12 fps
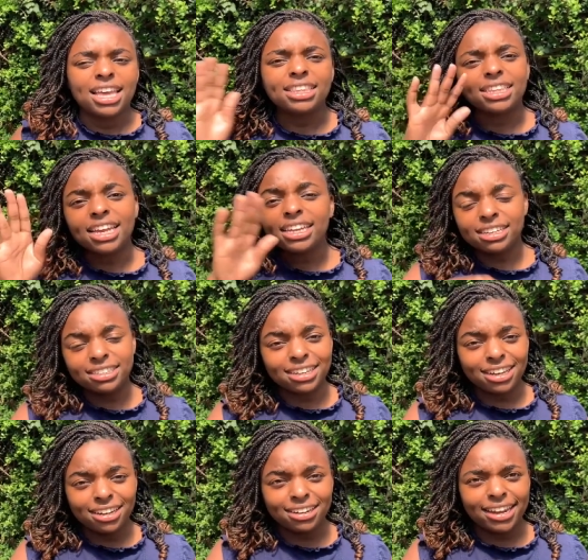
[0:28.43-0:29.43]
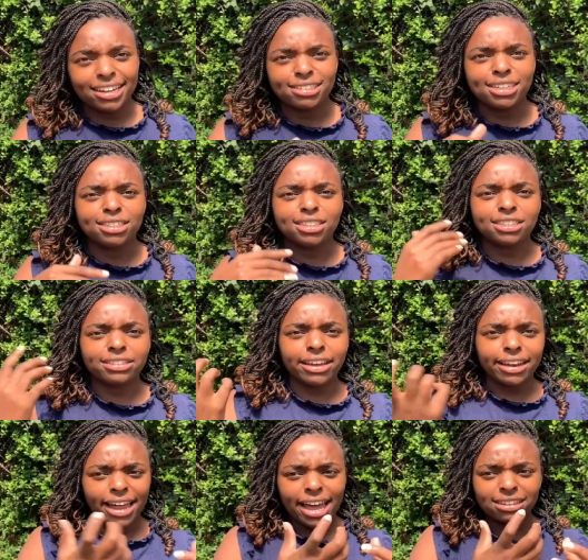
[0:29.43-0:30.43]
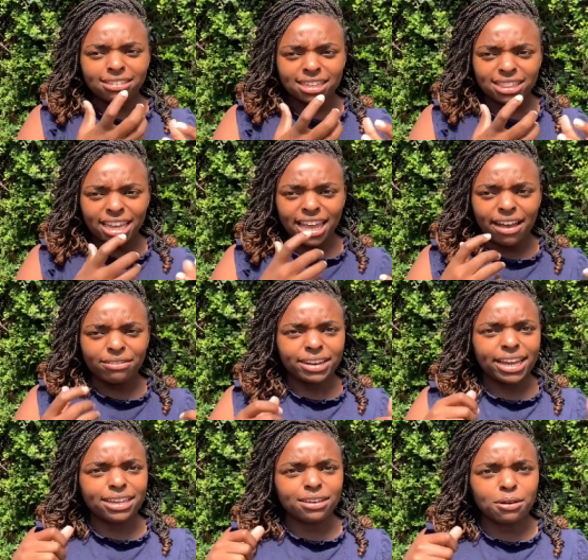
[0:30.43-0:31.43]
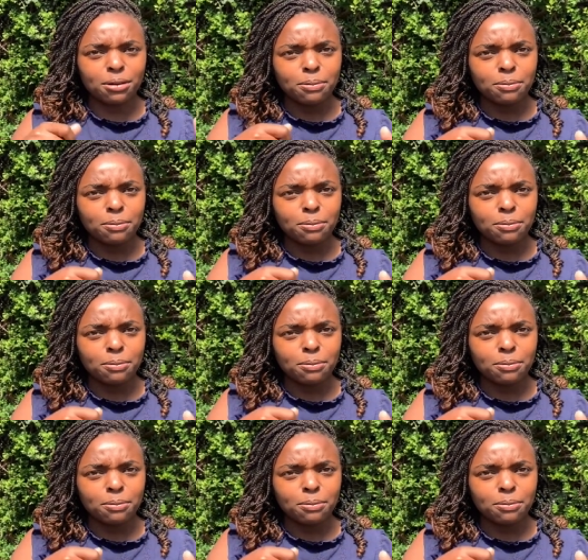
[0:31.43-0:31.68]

and then Kitengela Glass is just glass that they have like